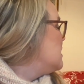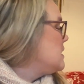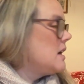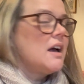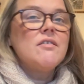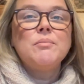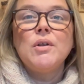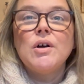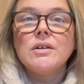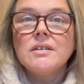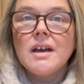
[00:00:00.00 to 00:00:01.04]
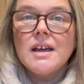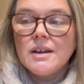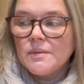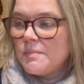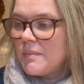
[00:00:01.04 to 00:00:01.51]
Yeah, I have blocked. I
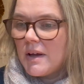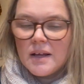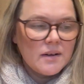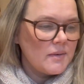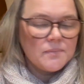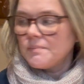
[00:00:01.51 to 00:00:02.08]
had a, I had a,